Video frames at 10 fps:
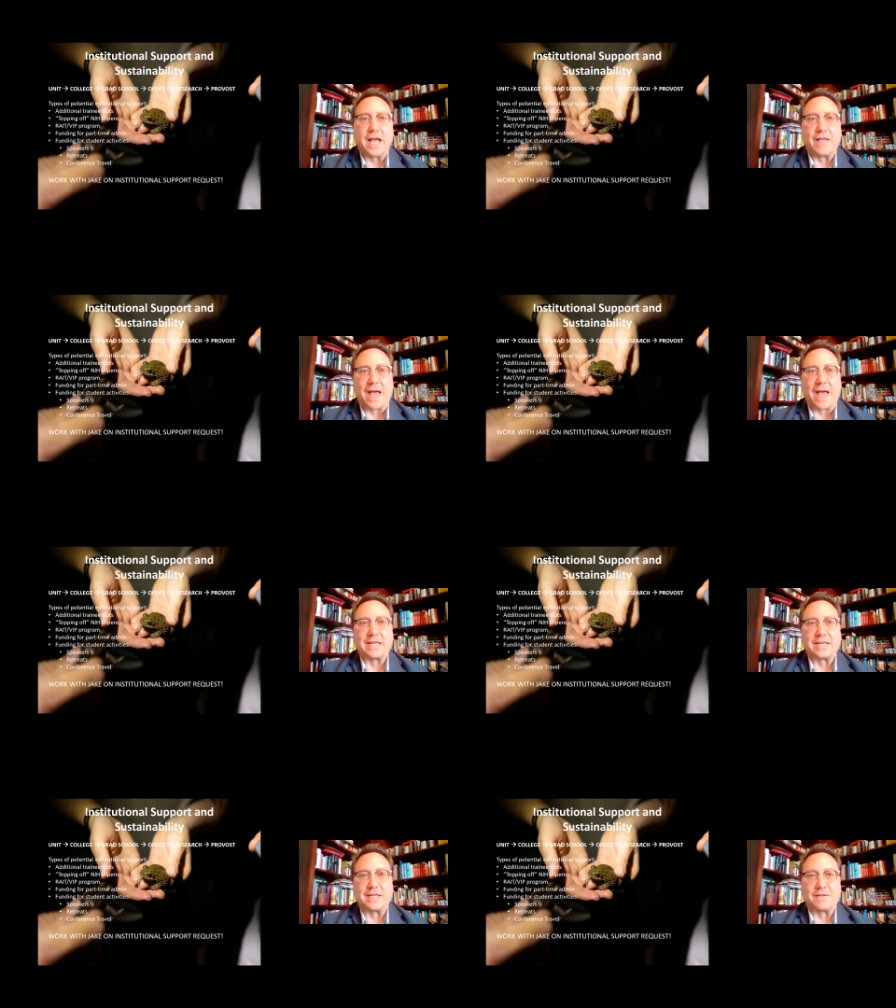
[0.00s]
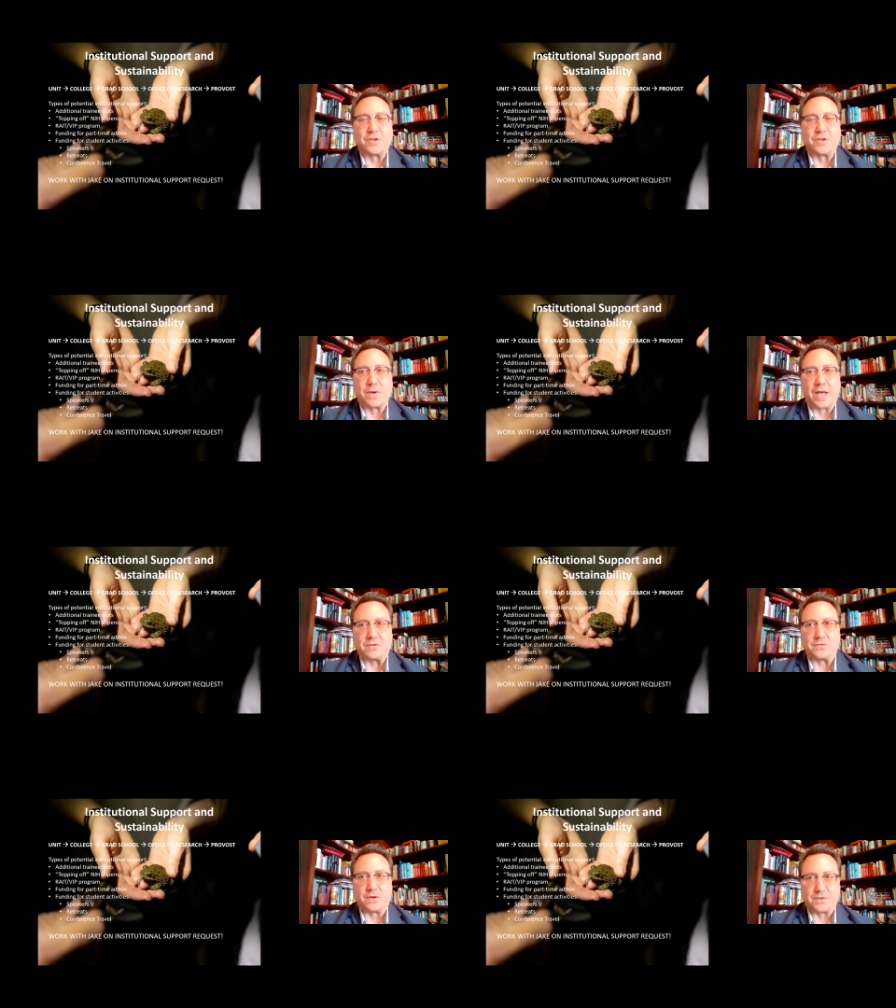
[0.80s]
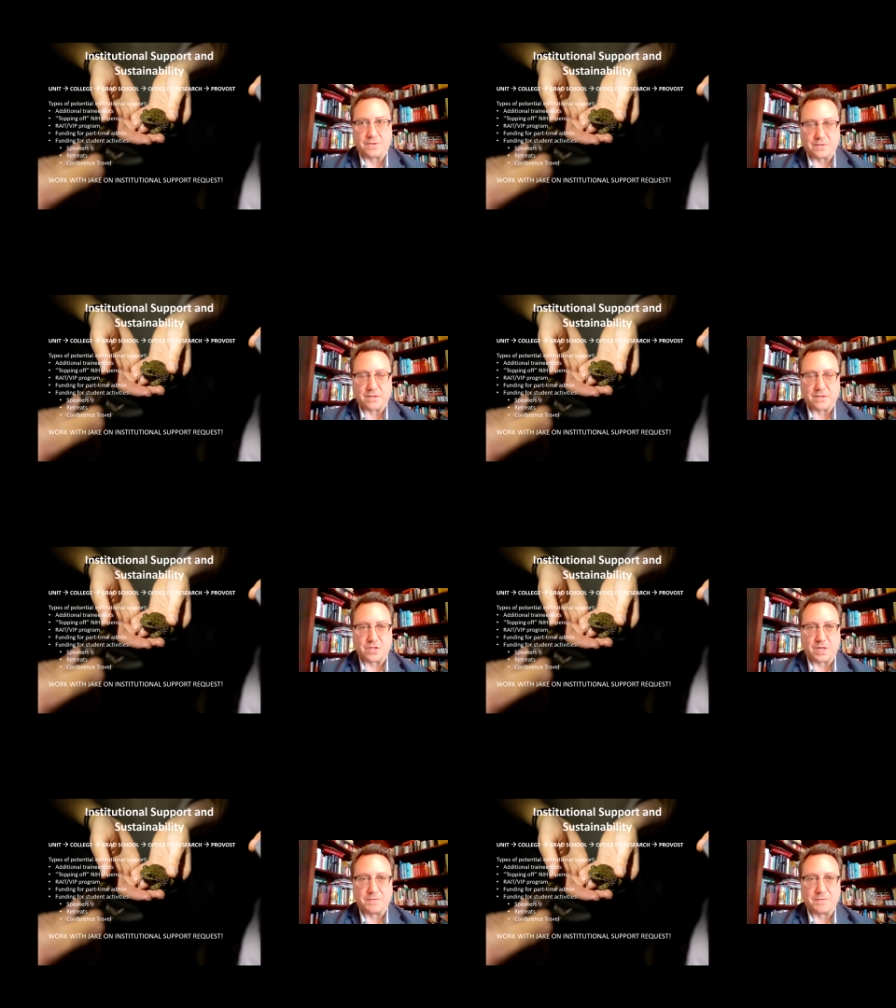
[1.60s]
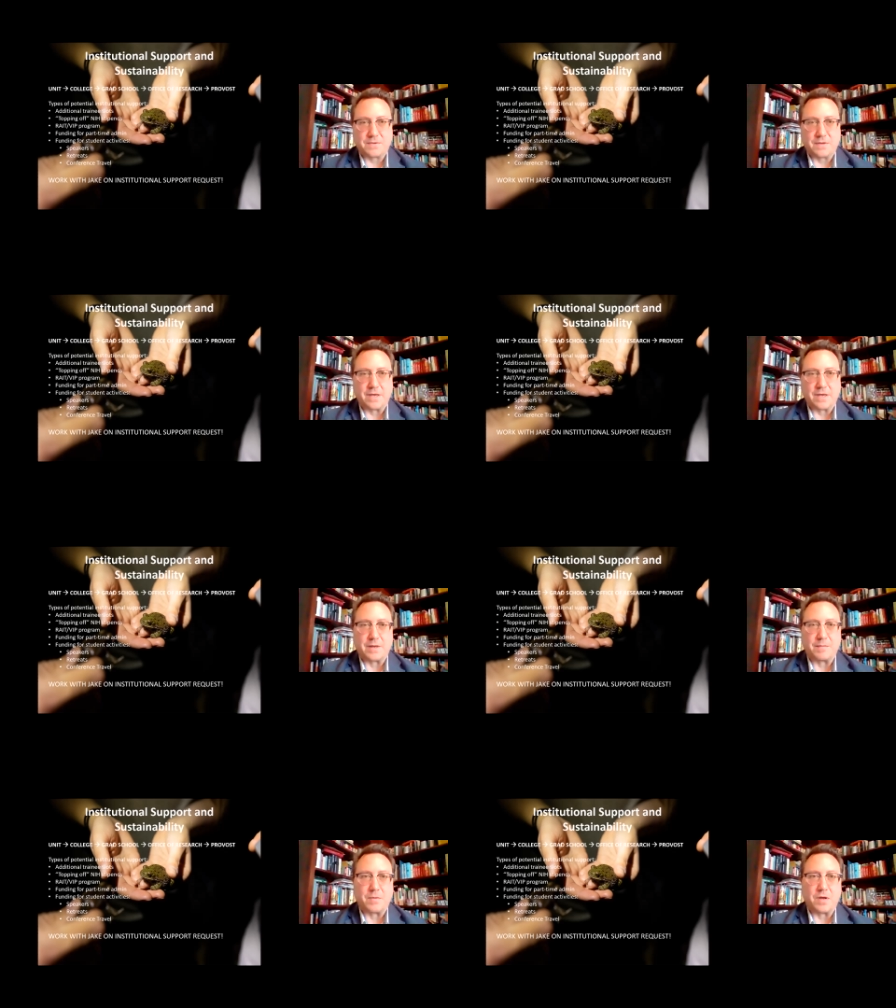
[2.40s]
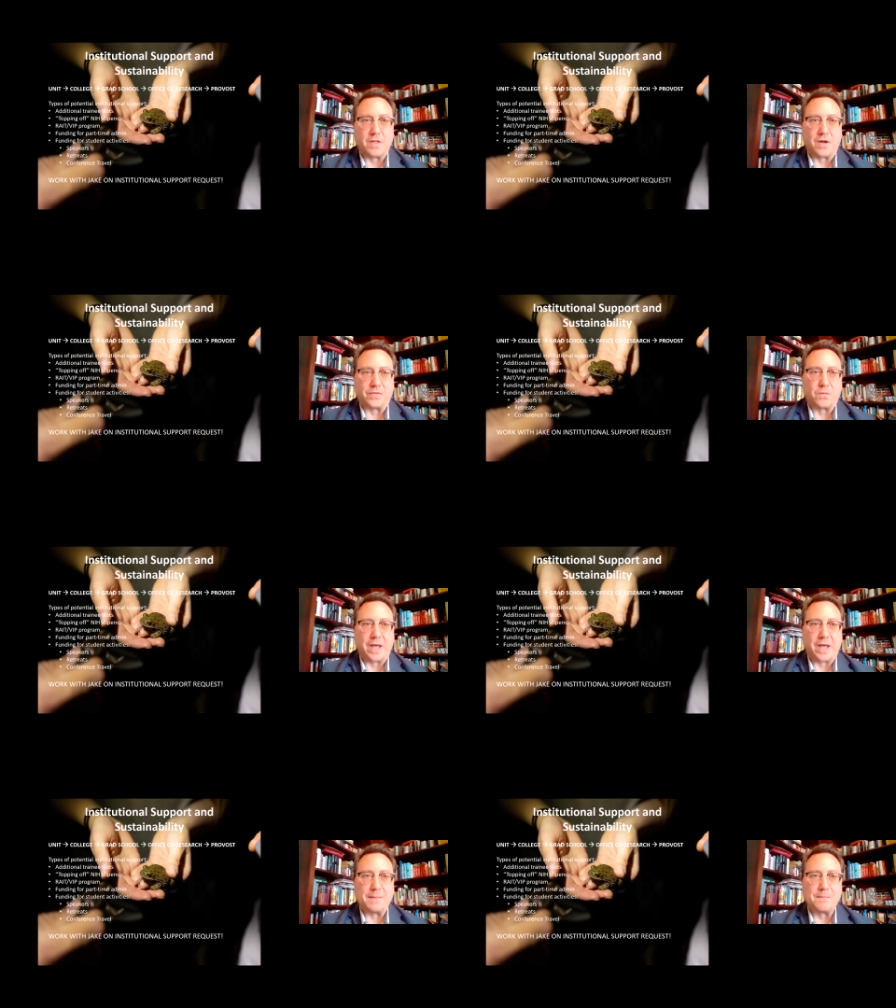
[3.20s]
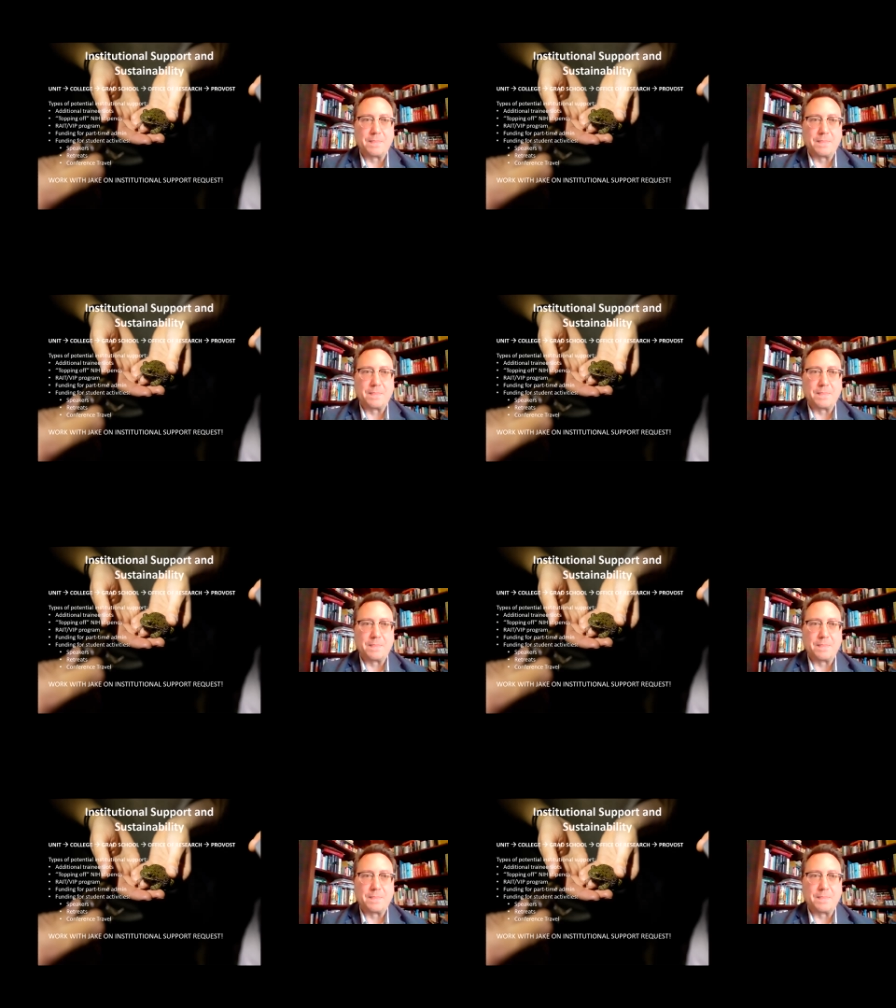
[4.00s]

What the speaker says: and that can give you extra assistantships along the way.